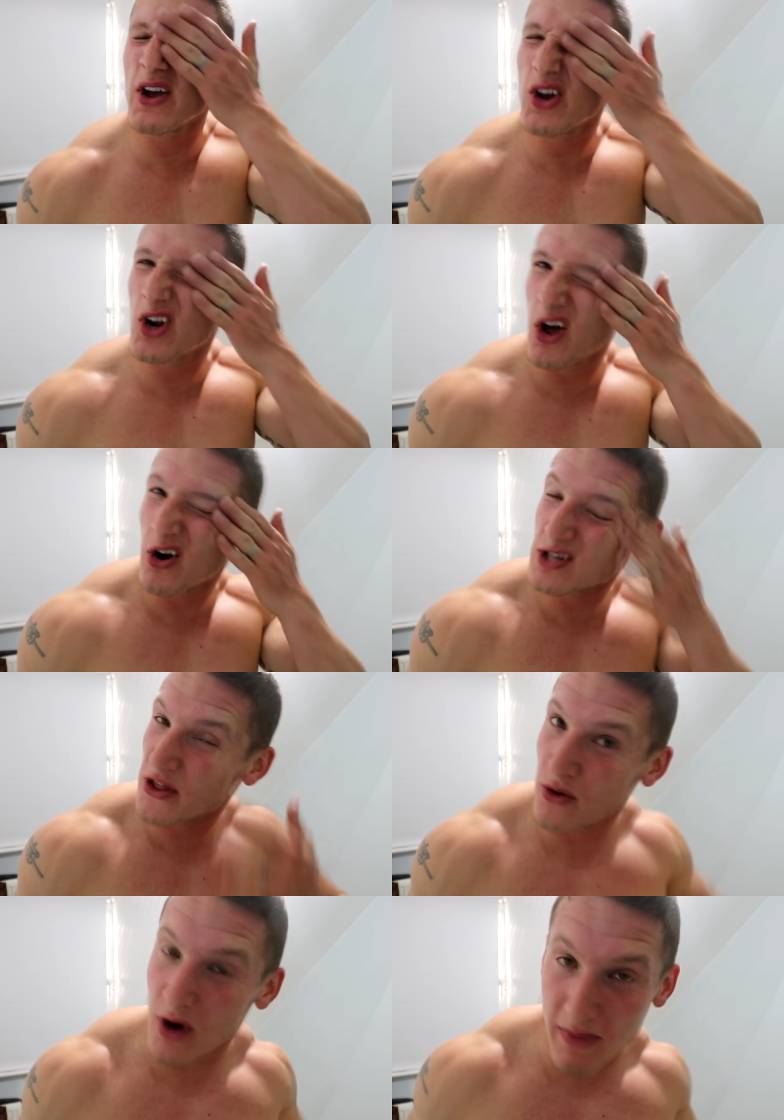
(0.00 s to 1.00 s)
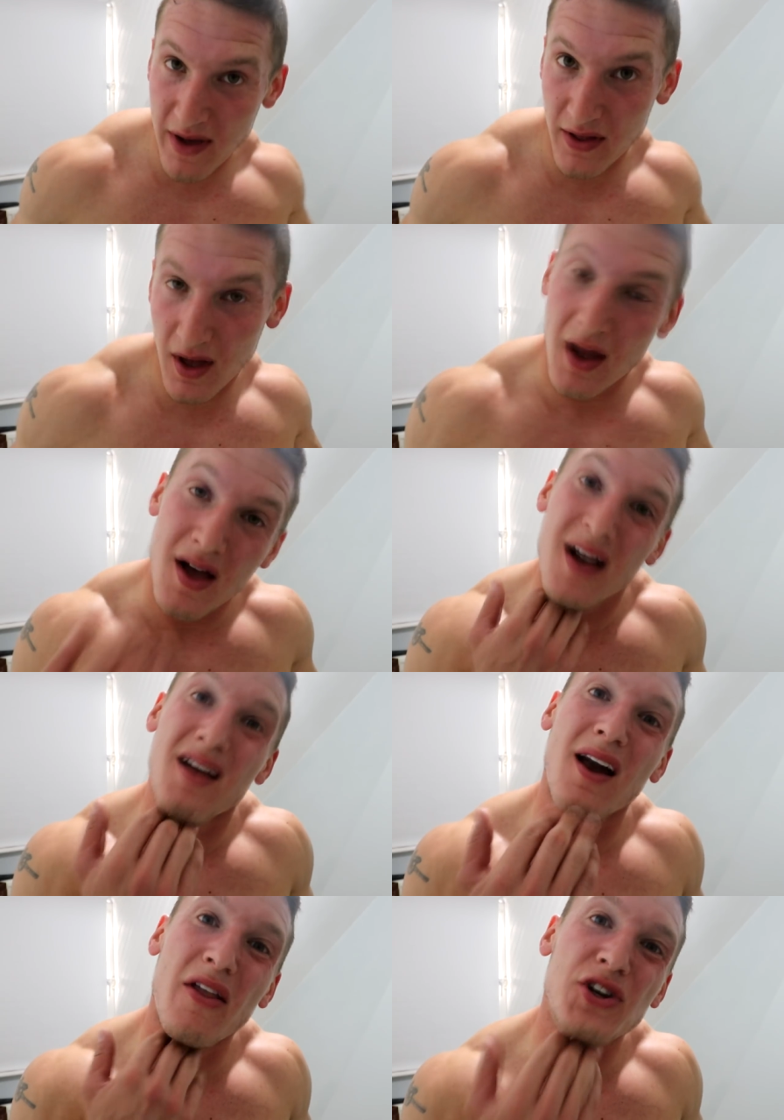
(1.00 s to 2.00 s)
good light on because I thought it would make the
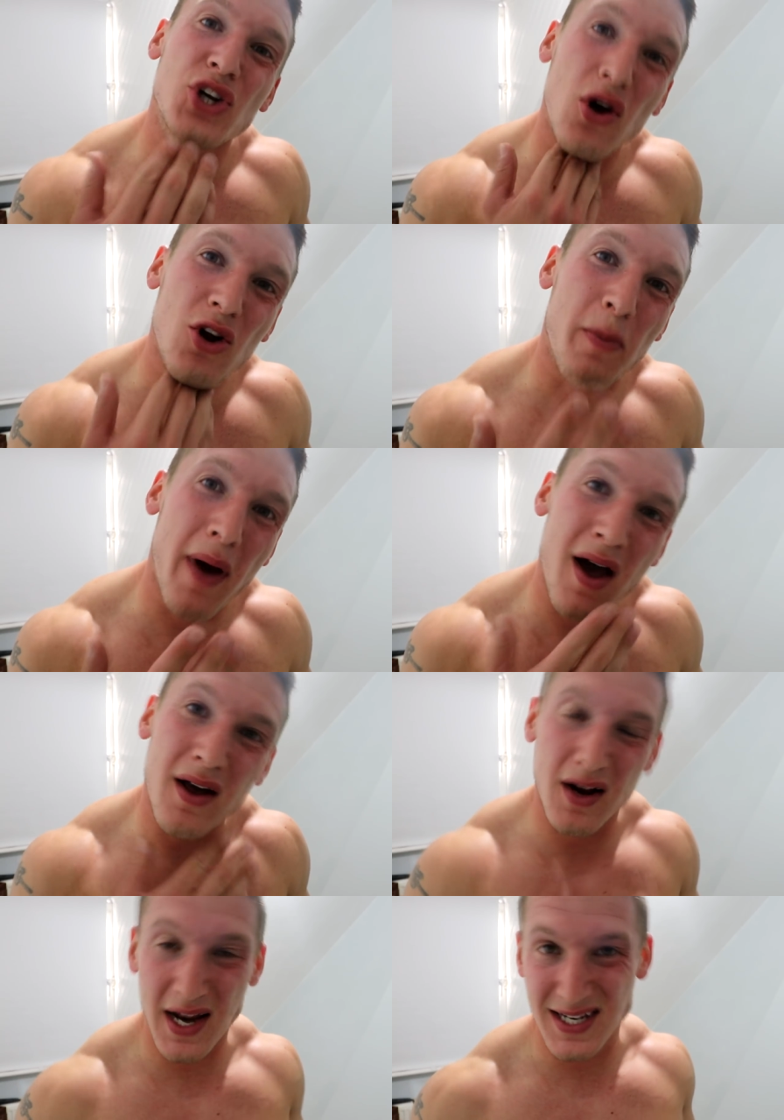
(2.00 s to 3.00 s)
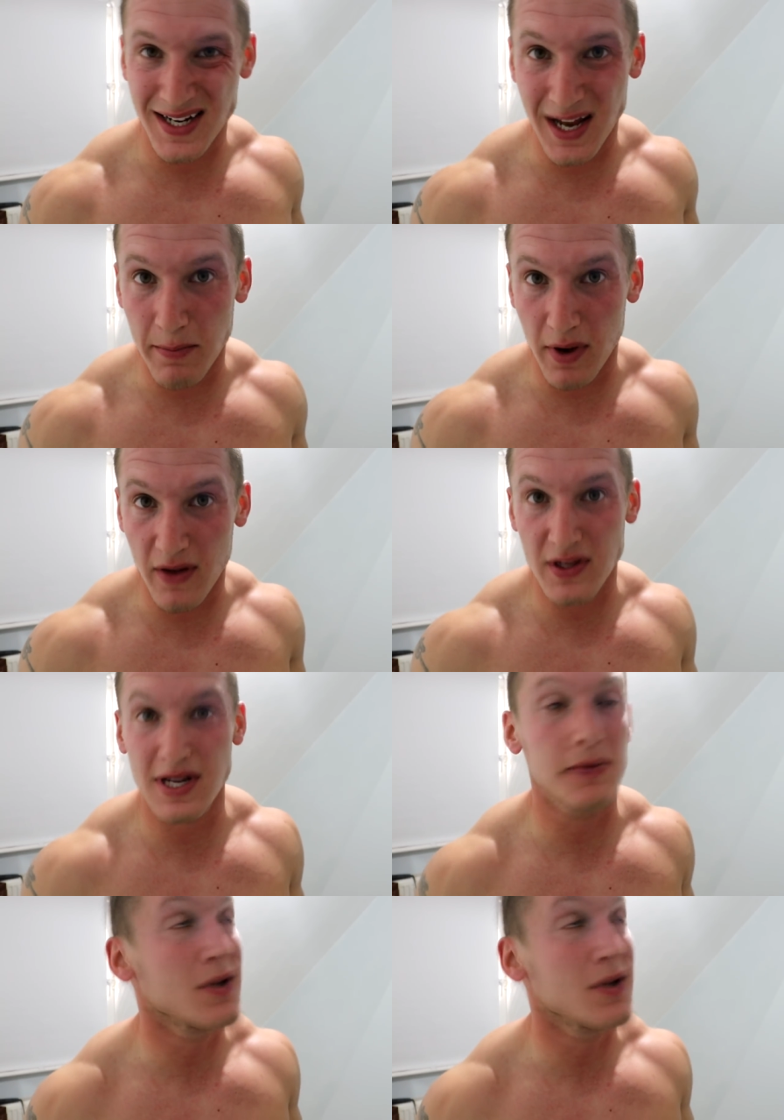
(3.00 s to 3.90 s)
like, the shot look better, and I guess it did, but at the same